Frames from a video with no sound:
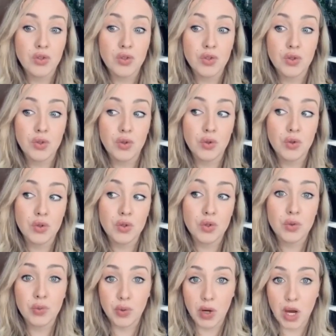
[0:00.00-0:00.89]
to
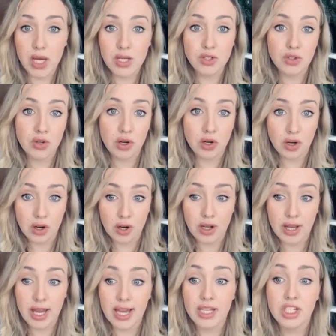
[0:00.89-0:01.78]
surprise your
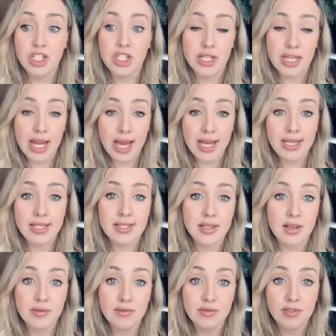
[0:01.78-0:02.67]
girl and she likes
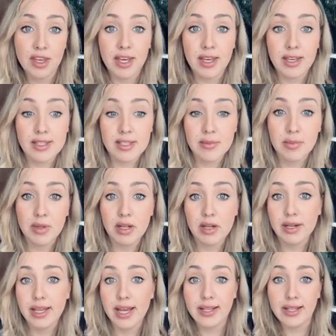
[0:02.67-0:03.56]
something
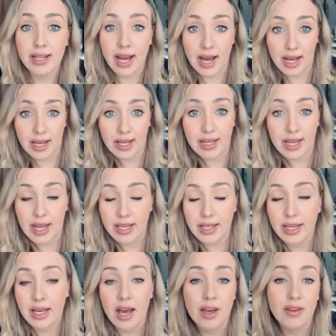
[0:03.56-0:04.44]
similar that I
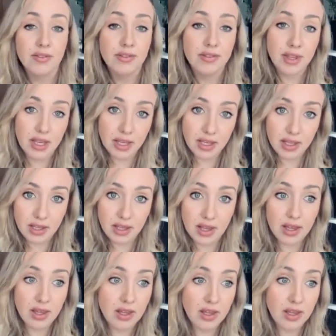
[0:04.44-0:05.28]
like, I think